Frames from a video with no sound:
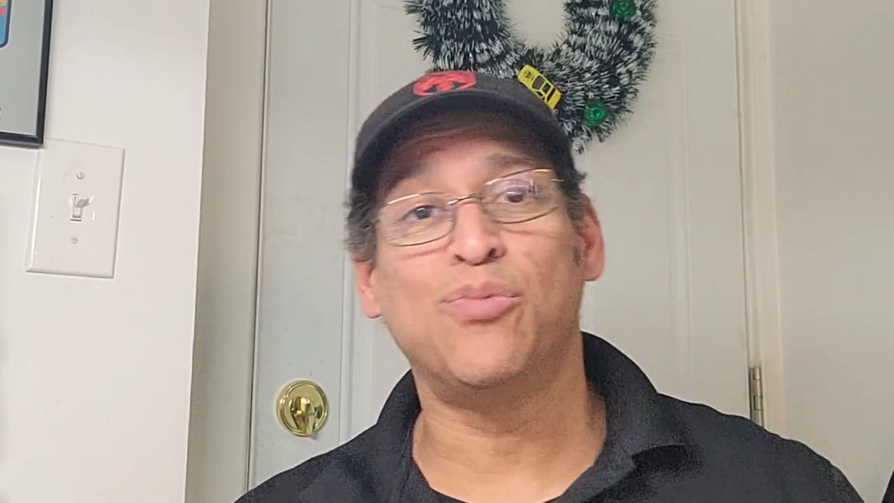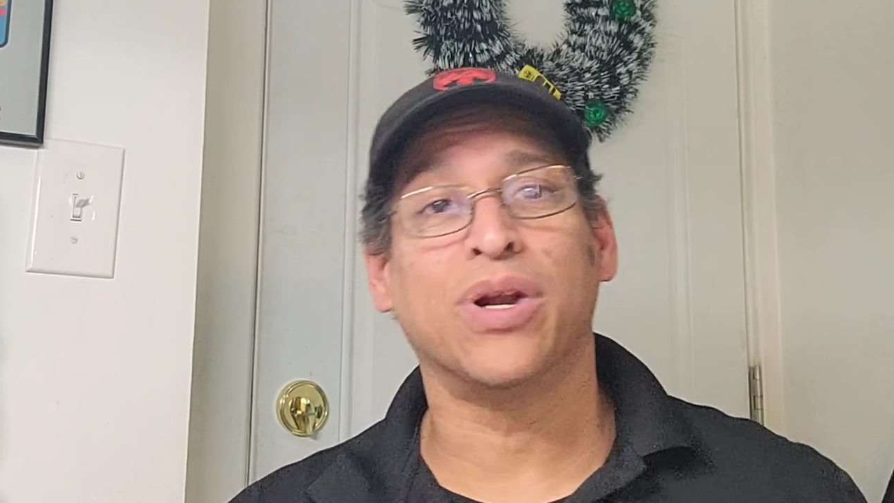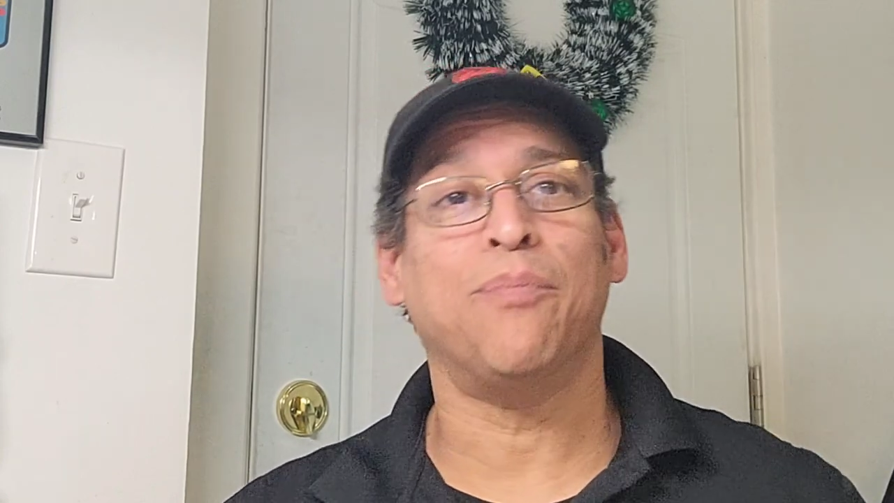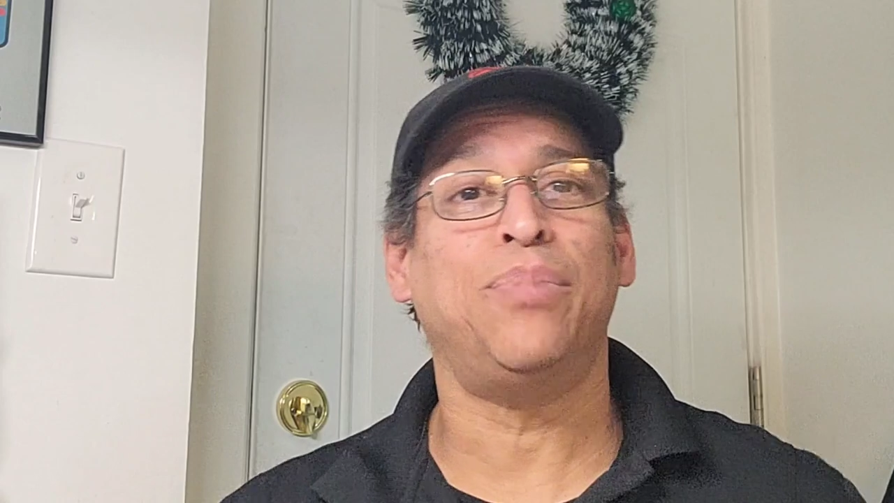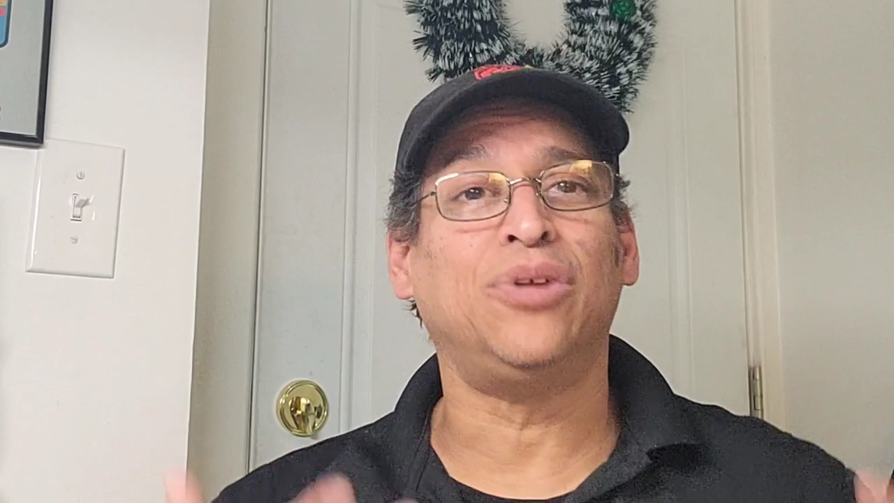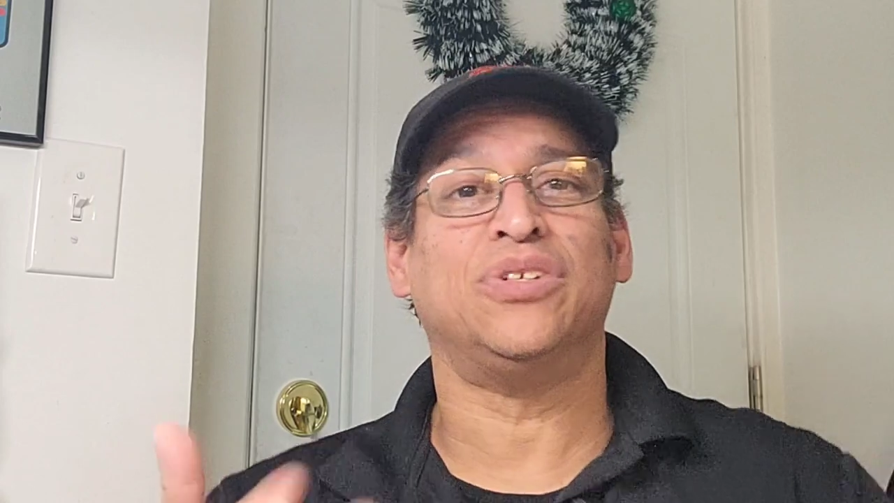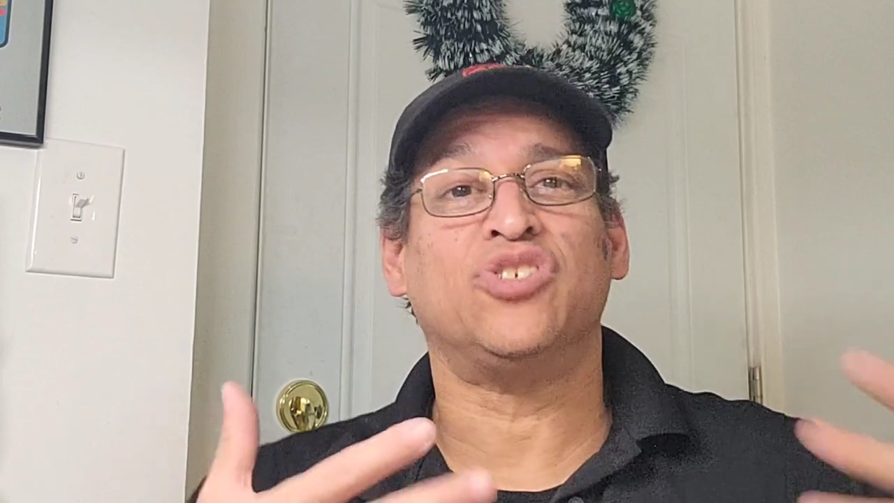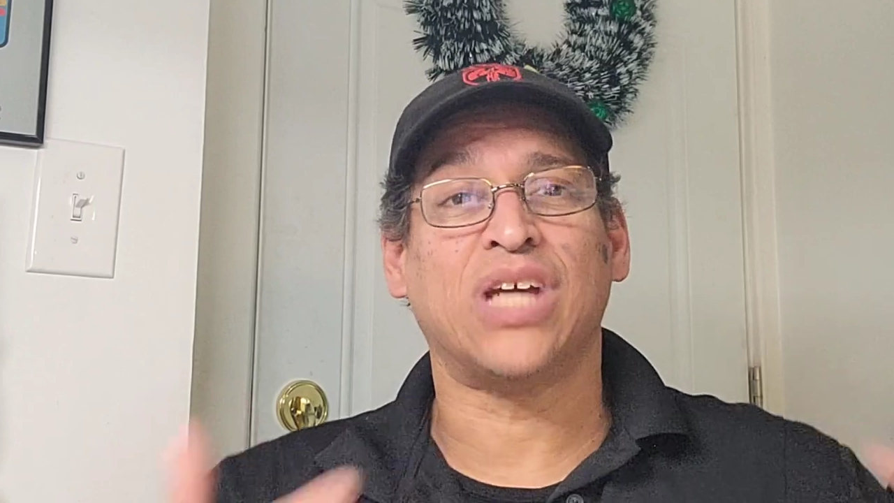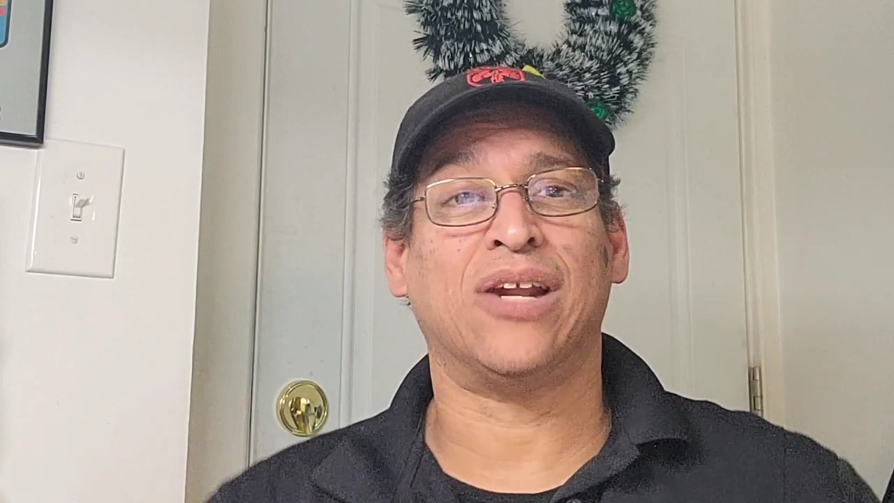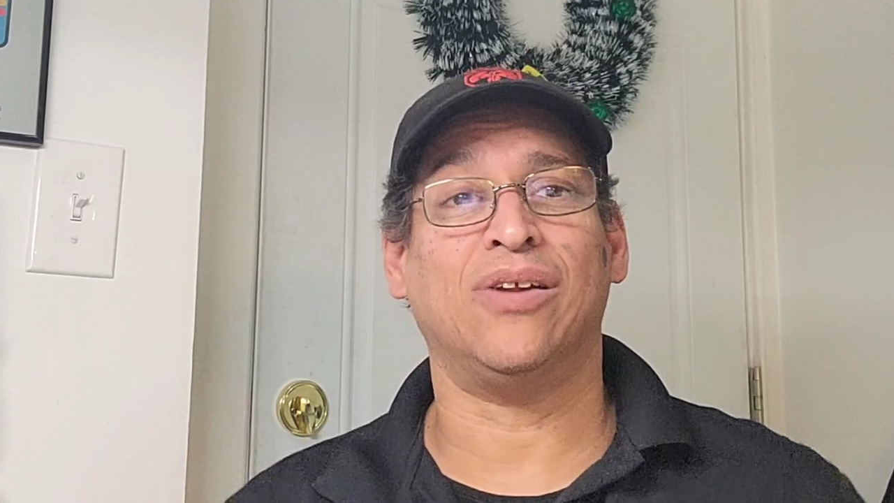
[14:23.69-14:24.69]
want to build this
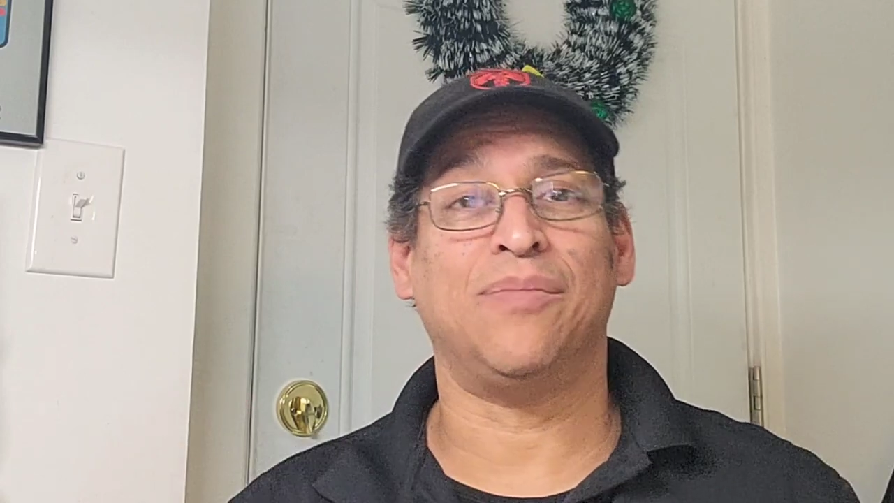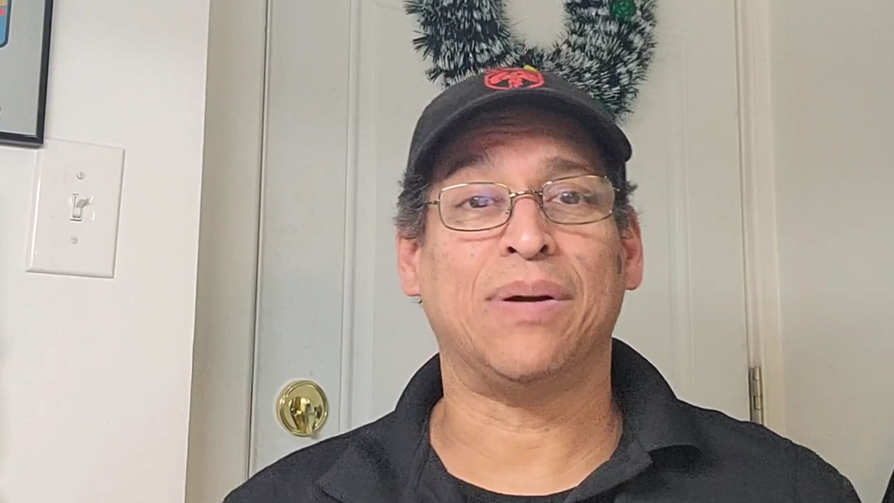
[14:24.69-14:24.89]
channel up.